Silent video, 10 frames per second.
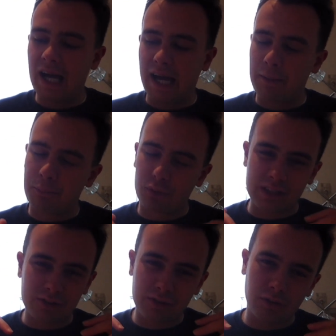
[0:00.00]
But
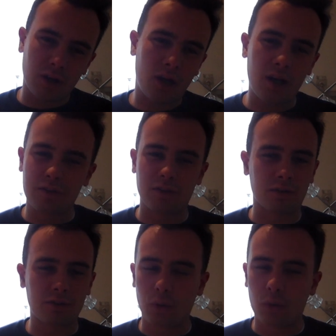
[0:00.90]
his
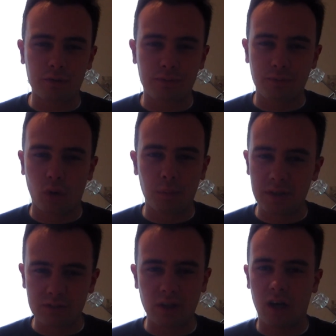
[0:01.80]
on-course form is